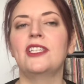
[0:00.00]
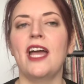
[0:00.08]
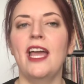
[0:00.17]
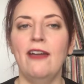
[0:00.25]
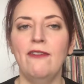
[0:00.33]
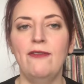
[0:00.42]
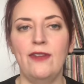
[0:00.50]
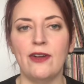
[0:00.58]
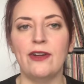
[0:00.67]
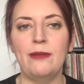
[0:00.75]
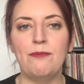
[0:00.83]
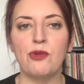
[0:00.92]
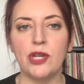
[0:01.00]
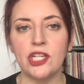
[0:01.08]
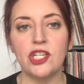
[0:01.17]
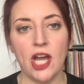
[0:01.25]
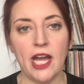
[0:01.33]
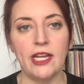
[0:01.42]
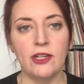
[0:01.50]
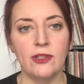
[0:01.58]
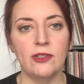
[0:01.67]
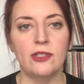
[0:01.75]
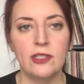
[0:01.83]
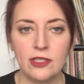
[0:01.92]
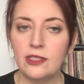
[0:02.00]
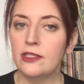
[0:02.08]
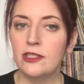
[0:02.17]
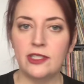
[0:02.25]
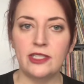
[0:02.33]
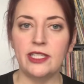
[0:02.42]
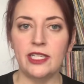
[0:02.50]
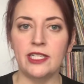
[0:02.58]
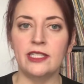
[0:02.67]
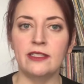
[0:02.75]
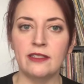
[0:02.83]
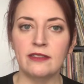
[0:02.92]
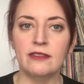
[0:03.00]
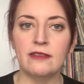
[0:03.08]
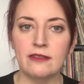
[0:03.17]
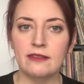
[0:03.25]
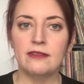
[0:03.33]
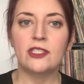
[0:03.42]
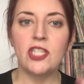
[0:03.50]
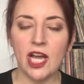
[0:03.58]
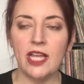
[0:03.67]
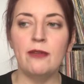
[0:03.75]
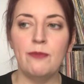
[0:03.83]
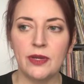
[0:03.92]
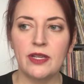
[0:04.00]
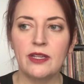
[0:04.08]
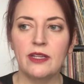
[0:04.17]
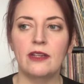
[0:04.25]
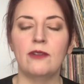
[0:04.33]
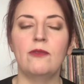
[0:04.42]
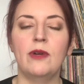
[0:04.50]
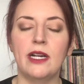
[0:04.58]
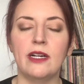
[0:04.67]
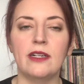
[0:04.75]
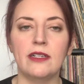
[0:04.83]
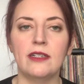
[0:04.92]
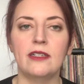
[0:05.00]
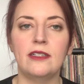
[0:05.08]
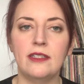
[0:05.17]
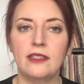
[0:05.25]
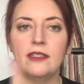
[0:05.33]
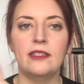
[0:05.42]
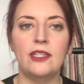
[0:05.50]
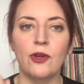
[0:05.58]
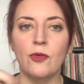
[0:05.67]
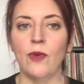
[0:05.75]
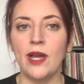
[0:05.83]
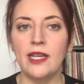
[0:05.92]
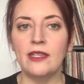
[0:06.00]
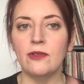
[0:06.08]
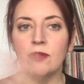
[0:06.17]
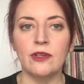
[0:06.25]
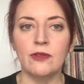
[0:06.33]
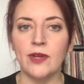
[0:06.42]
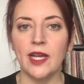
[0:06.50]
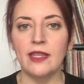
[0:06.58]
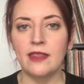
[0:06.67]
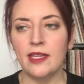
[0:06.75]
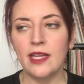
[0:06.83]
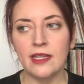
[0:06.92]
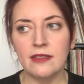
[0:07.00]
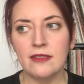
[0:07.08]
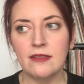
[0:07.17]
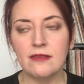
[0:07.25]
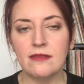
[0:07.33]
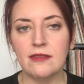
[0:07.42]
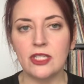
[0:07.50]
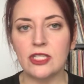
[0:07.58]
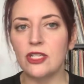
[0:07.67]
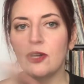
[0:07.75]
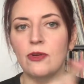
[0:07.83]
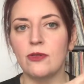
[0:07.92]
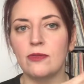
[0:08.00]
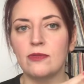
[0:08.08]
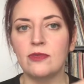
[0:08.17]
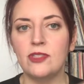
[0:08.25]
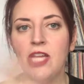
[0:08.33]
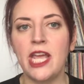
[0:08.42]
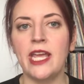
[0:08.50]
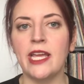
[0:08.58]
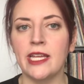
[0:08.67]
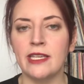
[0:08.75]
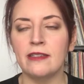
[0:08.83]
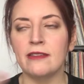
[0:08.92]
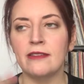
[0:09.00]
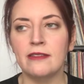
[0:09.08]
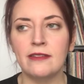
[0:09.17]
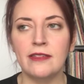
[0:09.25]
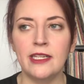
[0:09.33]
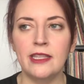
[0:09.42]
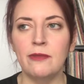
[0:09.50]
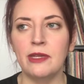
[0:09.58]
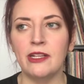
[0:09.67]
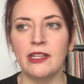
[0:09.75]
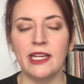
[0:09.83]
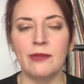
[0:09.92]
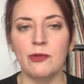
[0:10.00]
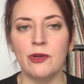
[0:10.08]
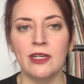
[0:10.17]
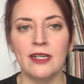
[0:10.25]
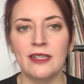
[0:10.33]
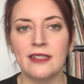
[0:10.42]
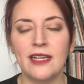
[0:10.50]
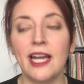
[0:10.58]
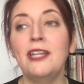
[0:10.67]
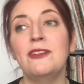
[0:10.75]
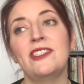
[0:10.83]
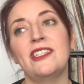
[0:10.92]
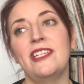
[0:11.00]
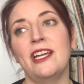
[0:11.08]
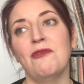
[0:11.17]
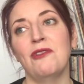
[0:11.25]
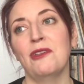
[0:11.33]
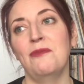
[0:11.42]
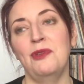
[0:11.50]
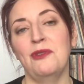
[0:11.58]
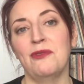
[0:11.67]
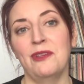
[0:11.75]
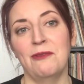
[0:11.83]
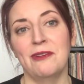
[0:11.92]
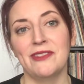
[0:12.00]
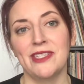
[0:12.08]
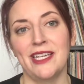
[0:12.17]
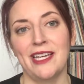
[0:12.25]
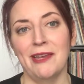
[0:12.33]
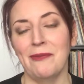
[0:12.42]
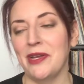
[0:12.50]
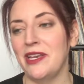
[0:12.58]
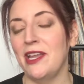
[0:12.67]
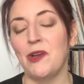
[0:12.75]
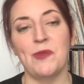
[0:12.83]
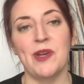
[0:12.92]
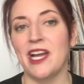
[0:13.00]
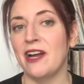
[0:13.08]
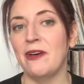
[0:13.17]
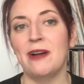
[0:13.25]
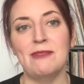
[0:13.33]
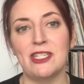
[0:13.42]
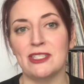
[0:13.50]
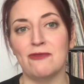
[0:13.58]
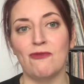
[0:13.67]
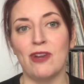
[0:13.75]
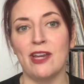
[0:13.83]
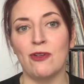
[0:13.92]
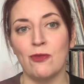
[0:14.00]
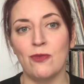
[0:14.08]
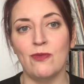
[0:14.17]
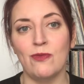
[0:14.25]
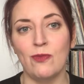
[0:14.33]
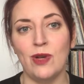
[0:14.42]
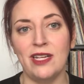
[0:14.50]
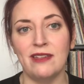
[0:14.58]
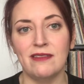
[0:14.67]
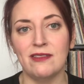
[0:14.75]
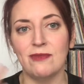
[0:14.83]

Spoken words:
have a very British Isle skin type where you're white or you're red at the end. There's no tan in the middle anymore. I used to tan really beautifully when I was a kid, but now I'm just red or white.